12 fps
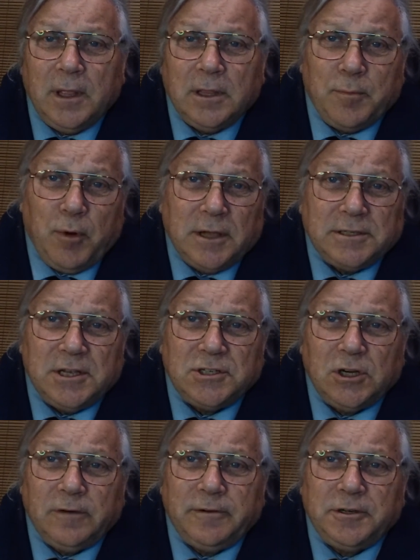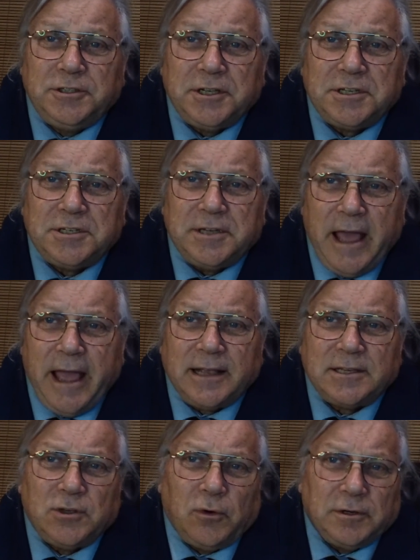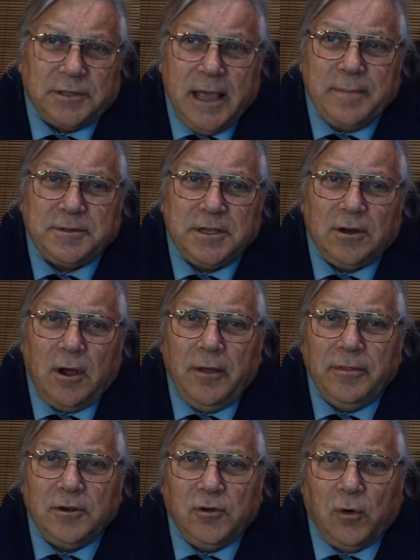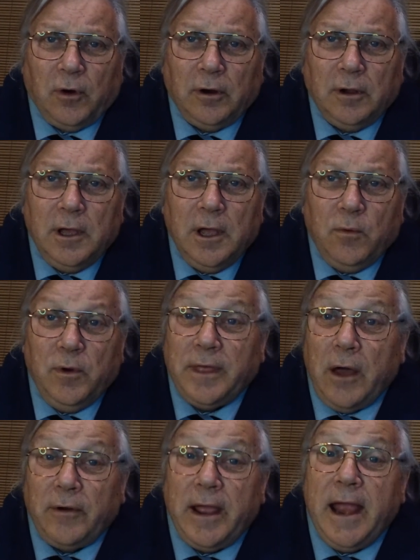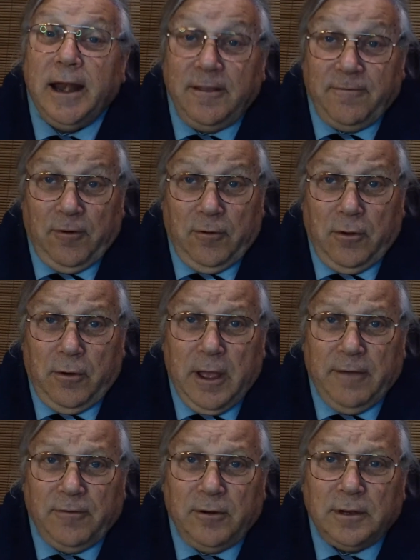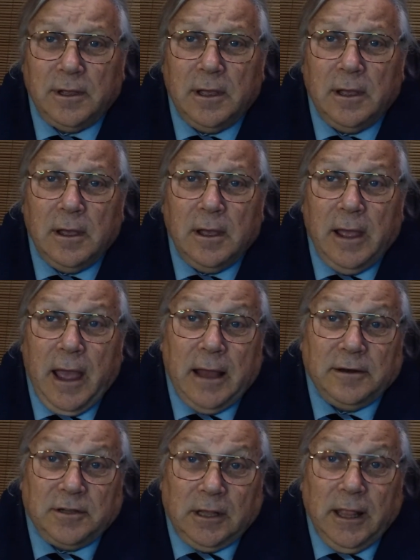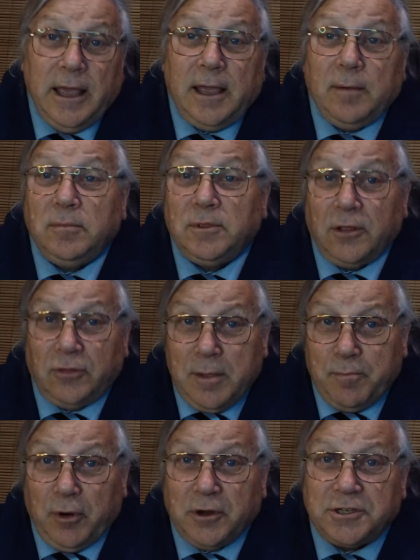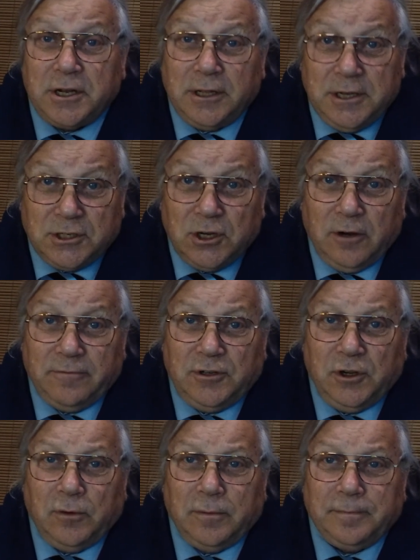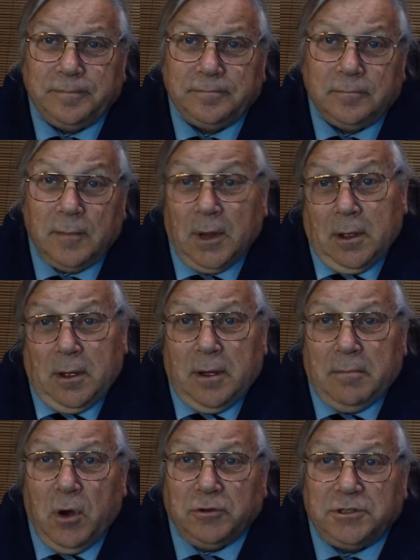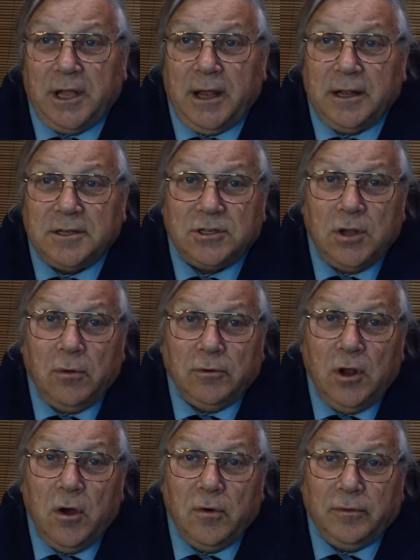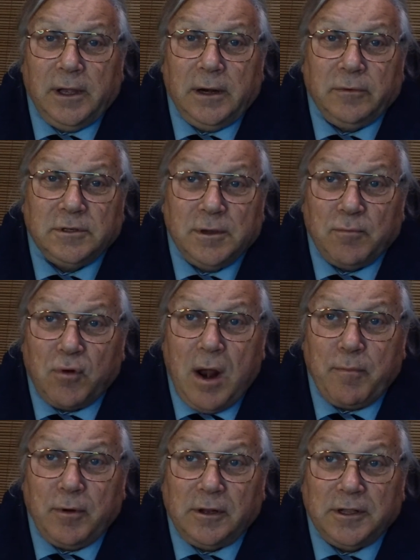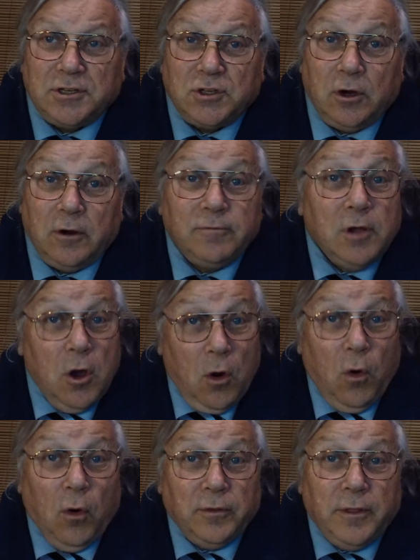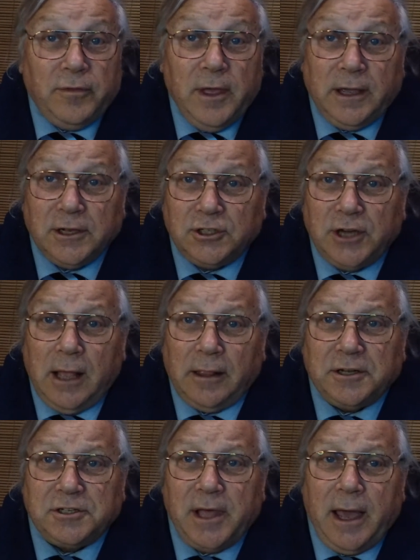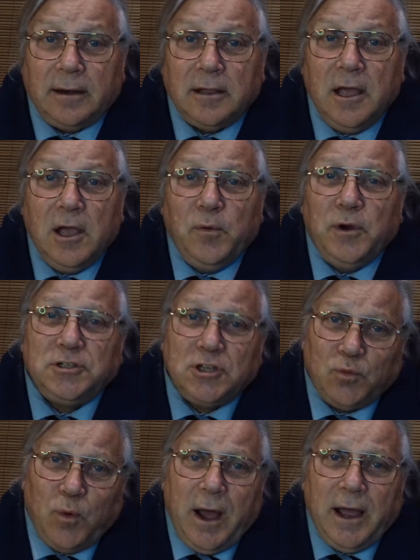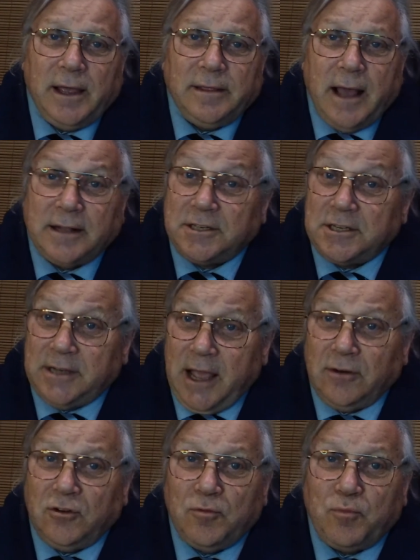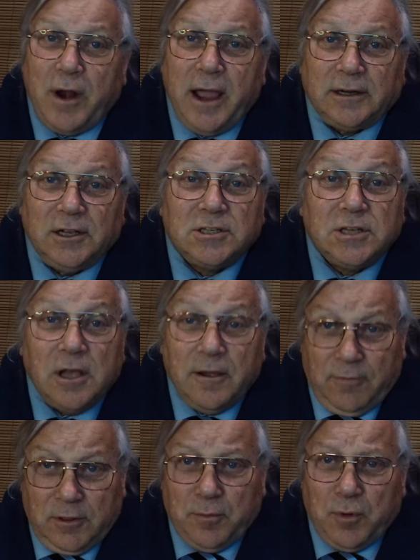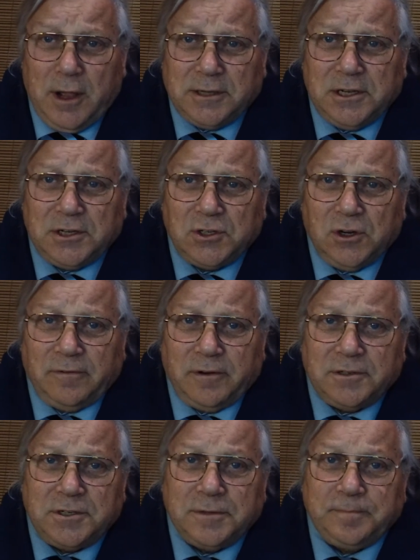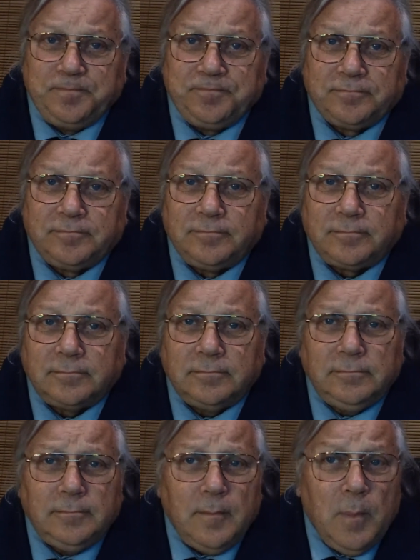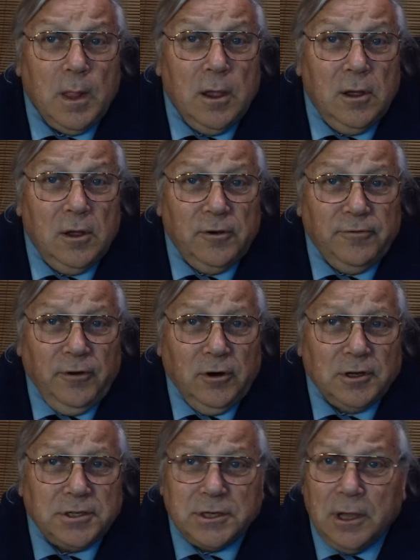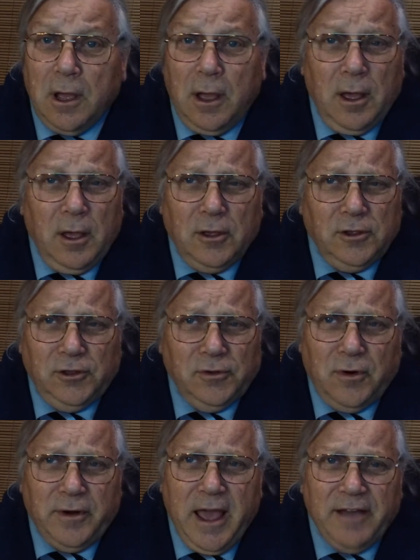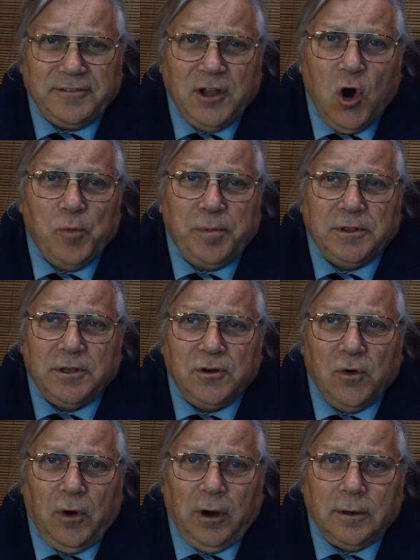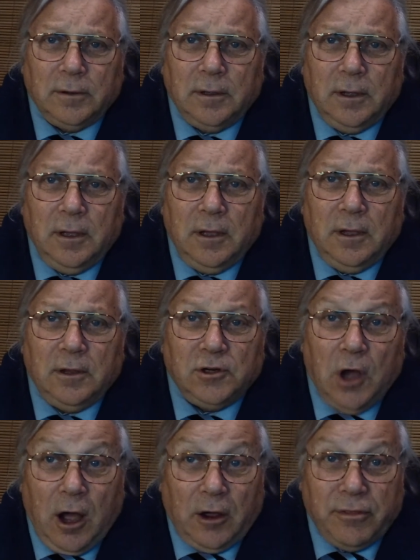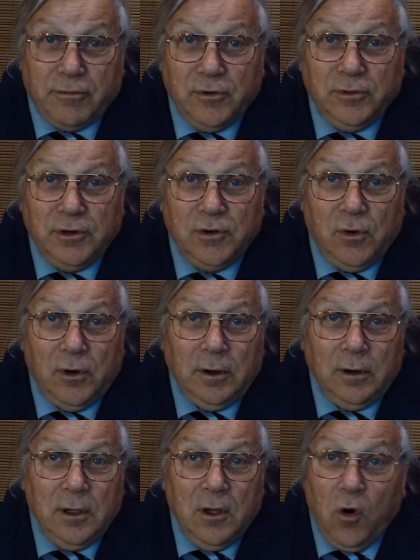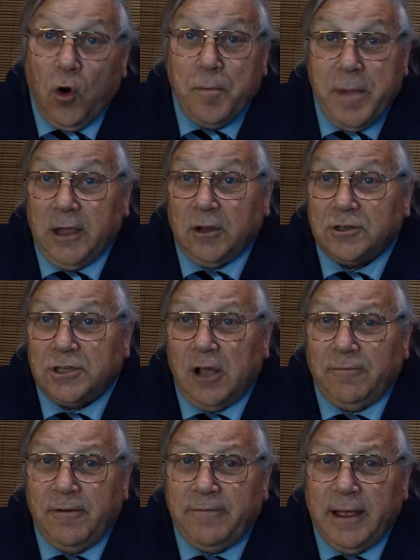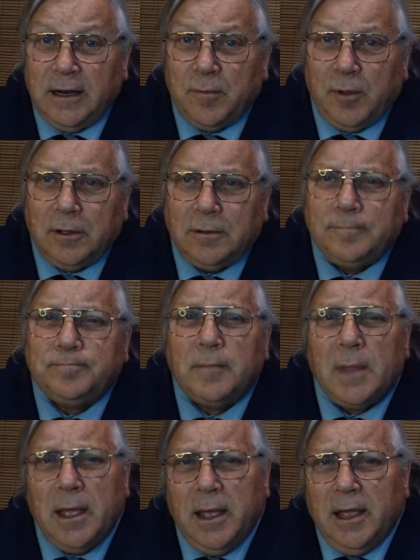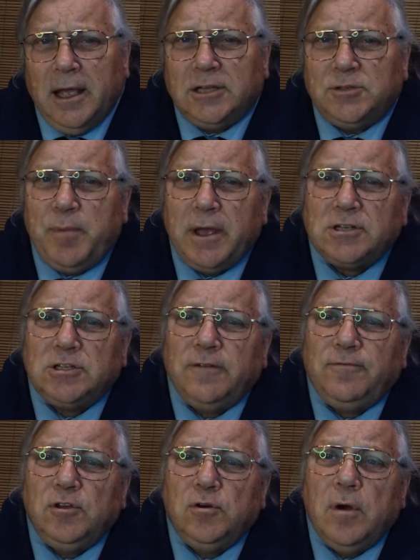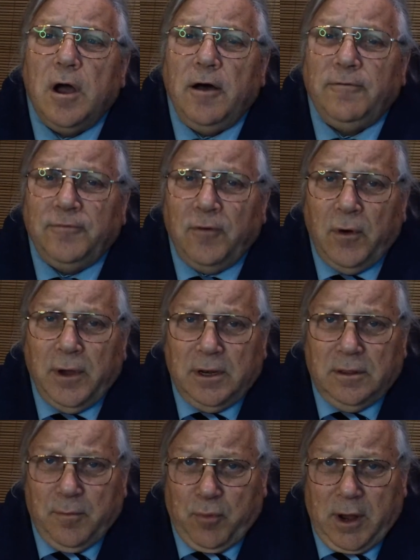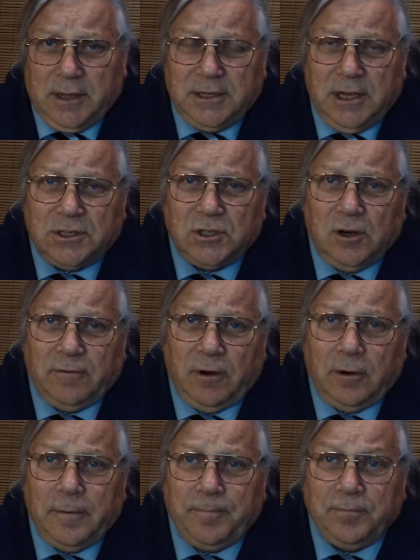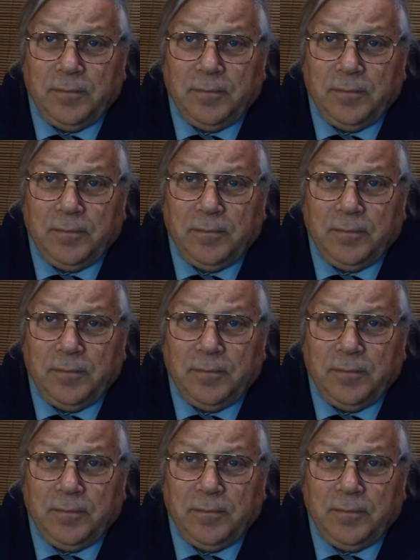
the process server just tacks or tapes it on the door without any further effort and claim that they personally served you. Most tenants don't know that it was improperly served or that they can challenge that, which is why that's standard practice for the process servers. First, you don't have to open the door, talk through the door, or make yourself available. It's best if you avoid the process server.